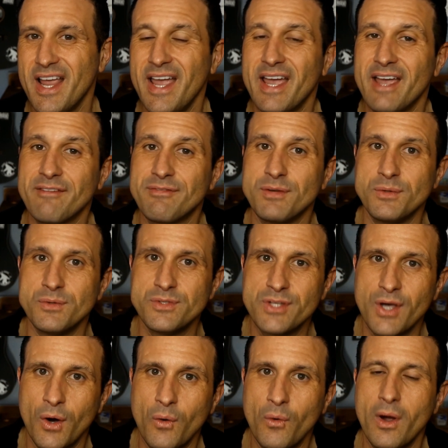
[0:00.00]
If you
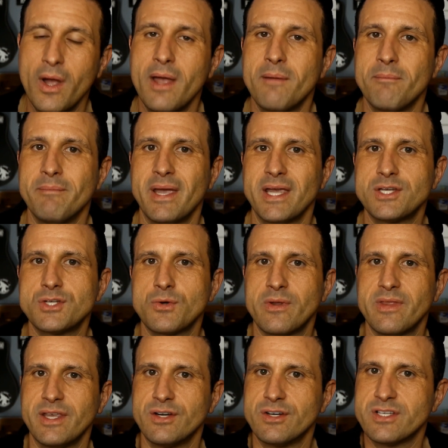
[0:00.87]
don't, make sure
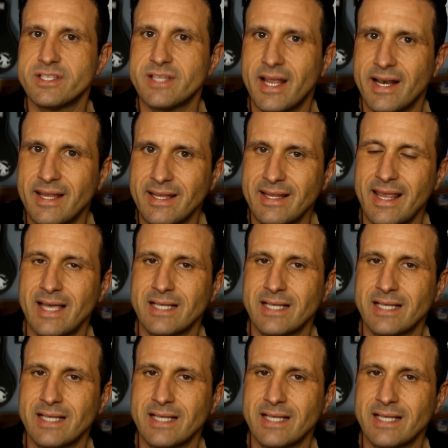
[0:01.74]
that you're setting the